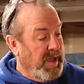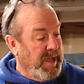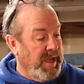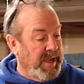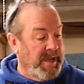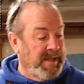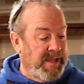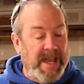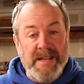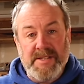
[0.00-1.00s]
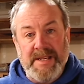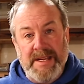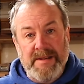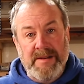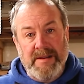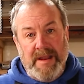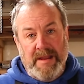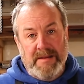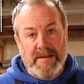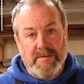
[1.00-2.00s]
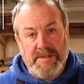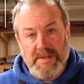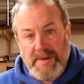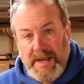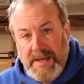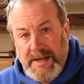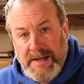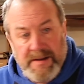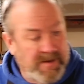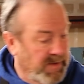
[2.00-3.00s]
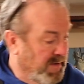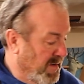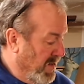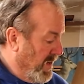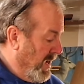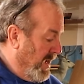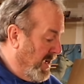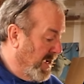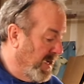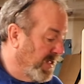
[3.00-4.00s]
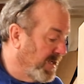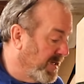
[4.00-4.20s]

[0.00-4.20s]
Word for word: And the edge sander, which is right here, and the